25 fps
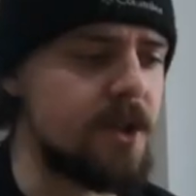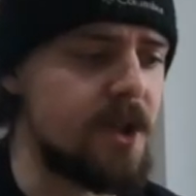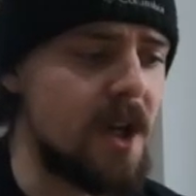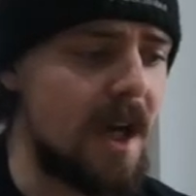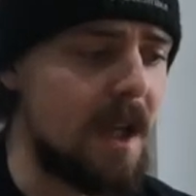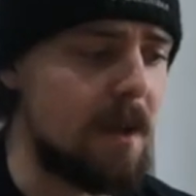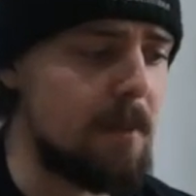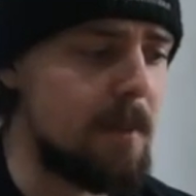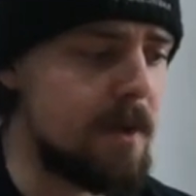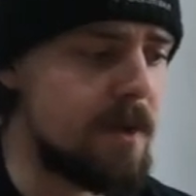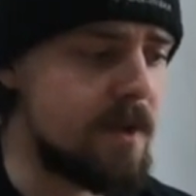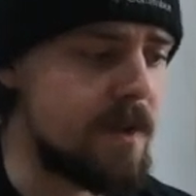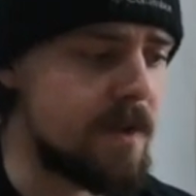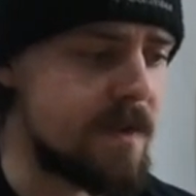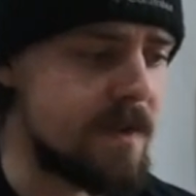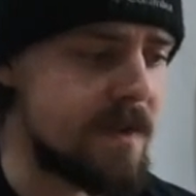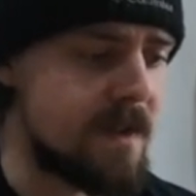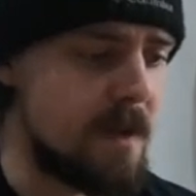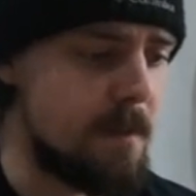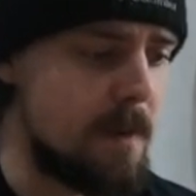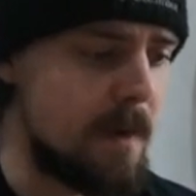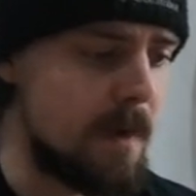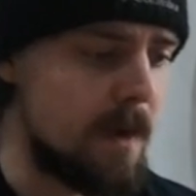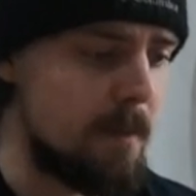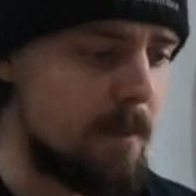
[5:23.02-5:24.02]
to chat about, just as
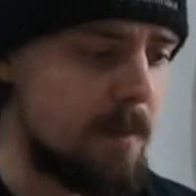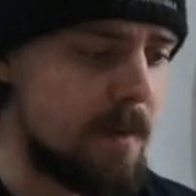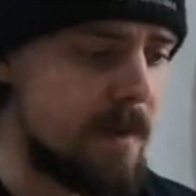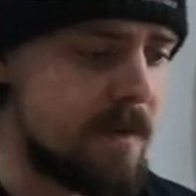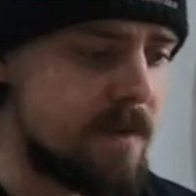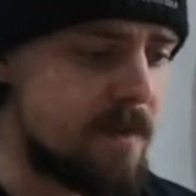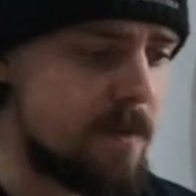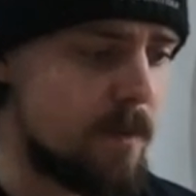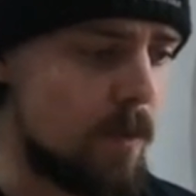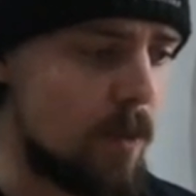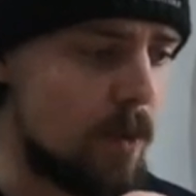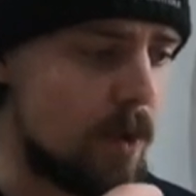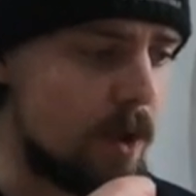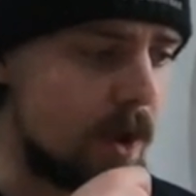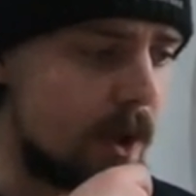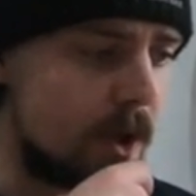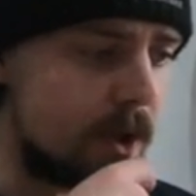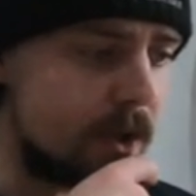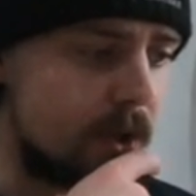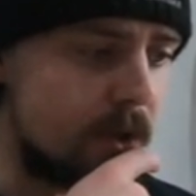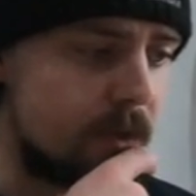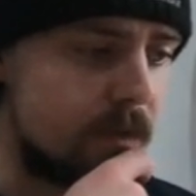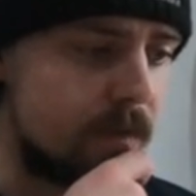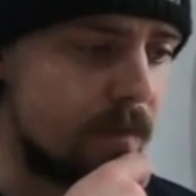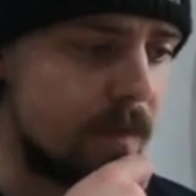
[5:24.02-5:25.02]
I put up this
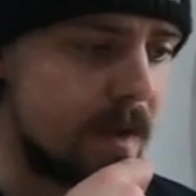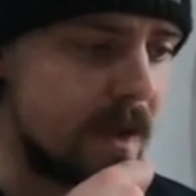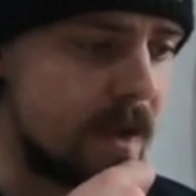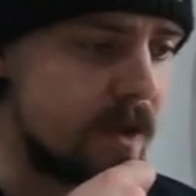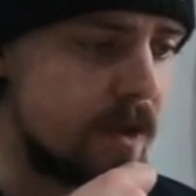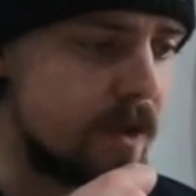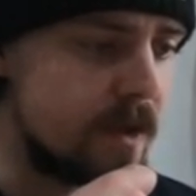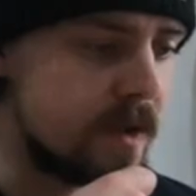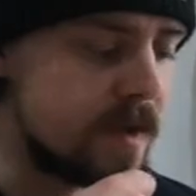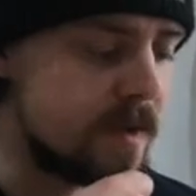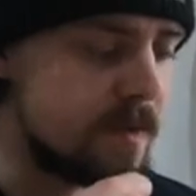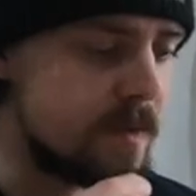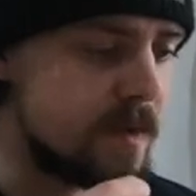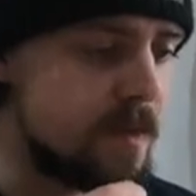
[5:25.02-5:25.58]
workout of me doing some